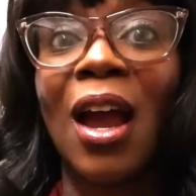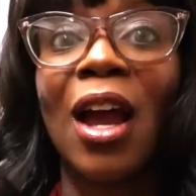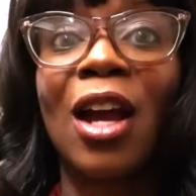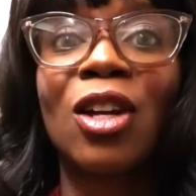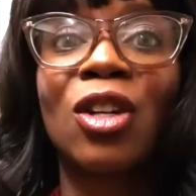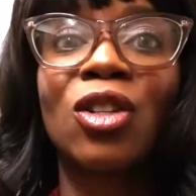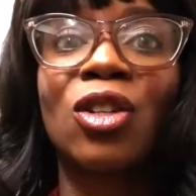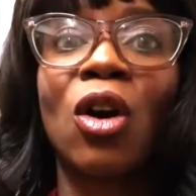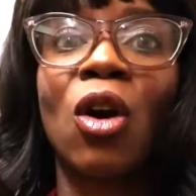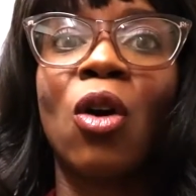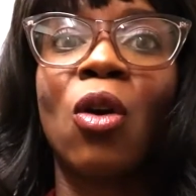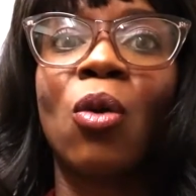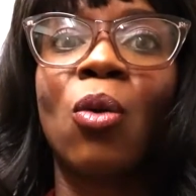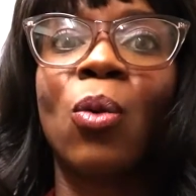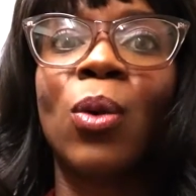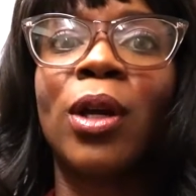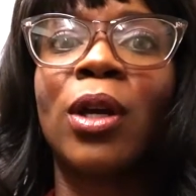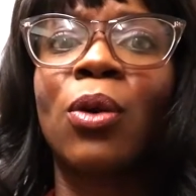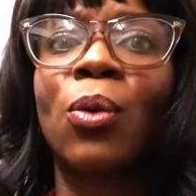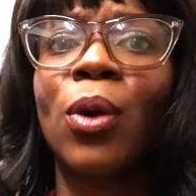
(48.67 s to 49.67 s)
And so
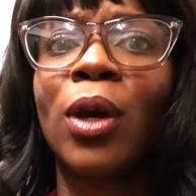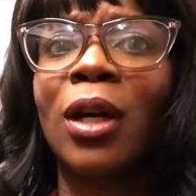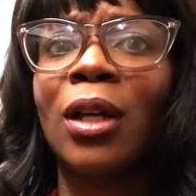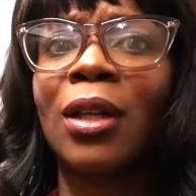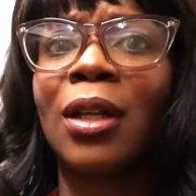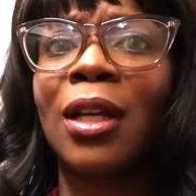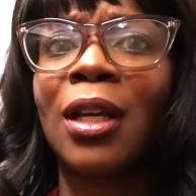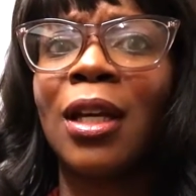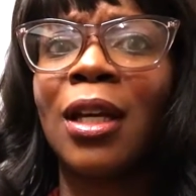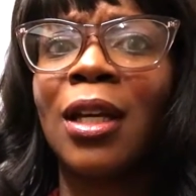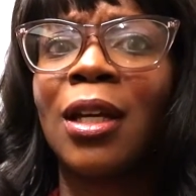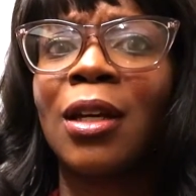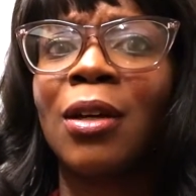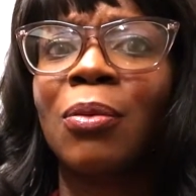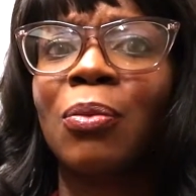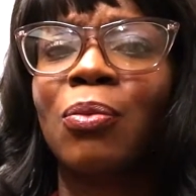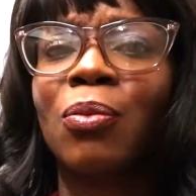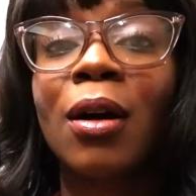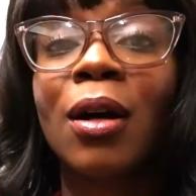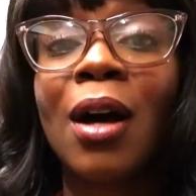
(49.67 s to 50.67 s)
we
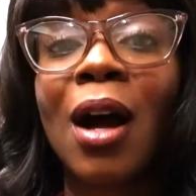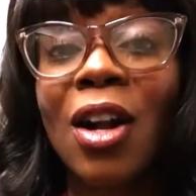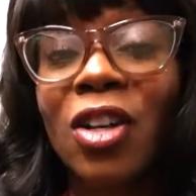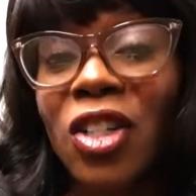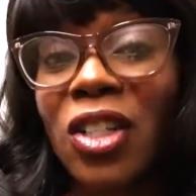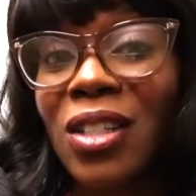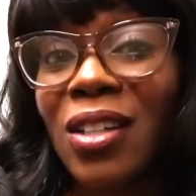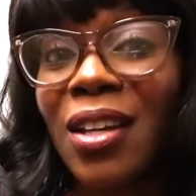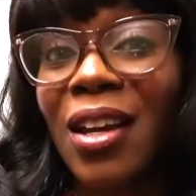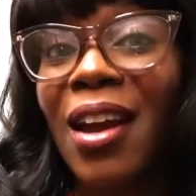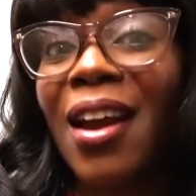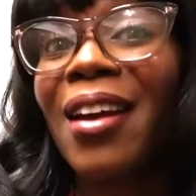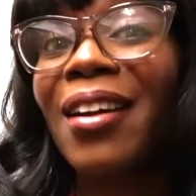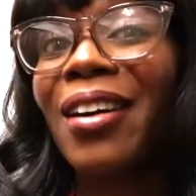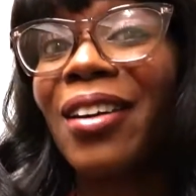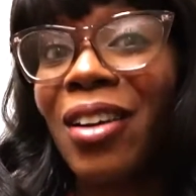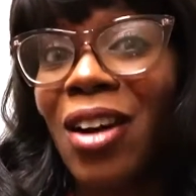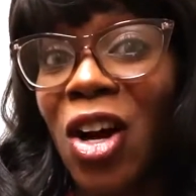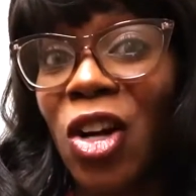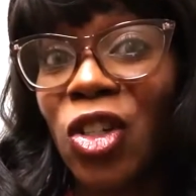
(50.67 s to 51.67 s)
quickly, consciously and
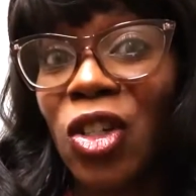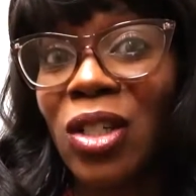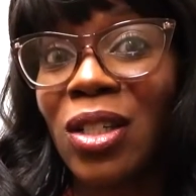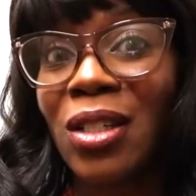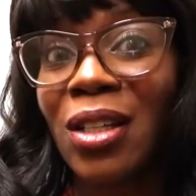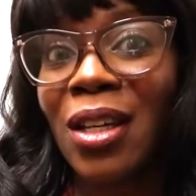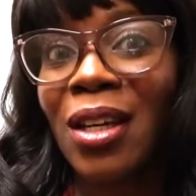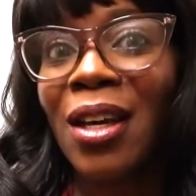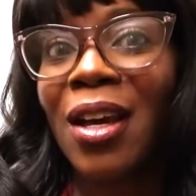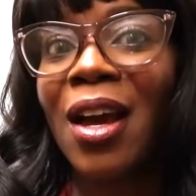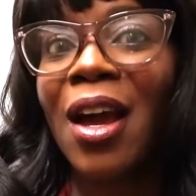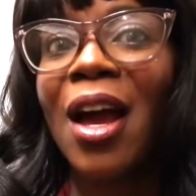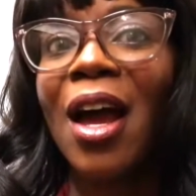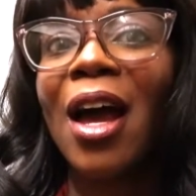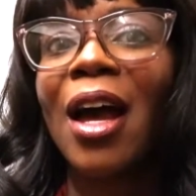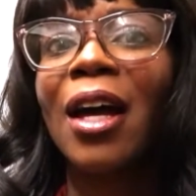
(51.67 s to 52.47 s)
unconsciously,